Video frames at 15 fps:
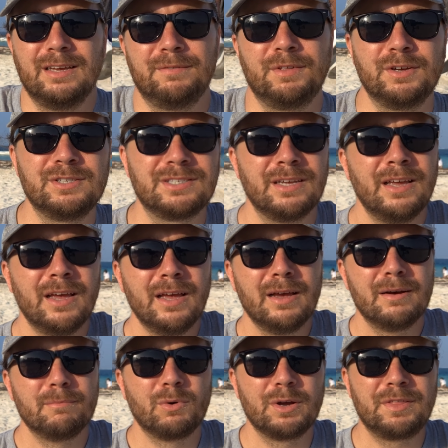If there's
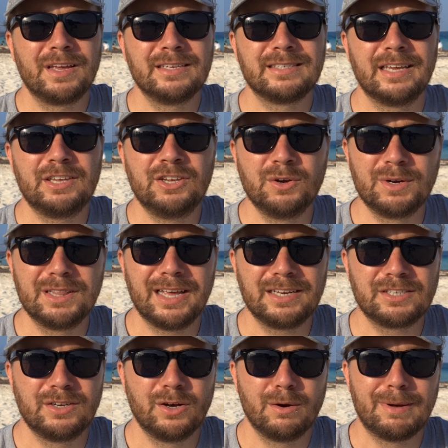more things that you would
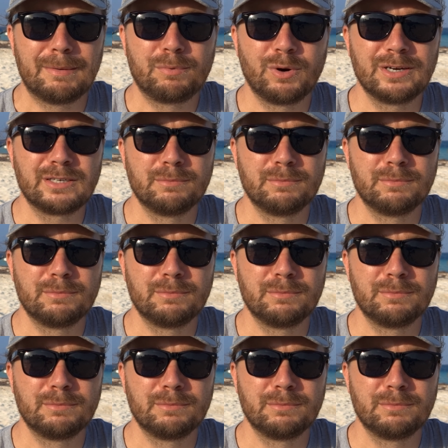like to know about Puerto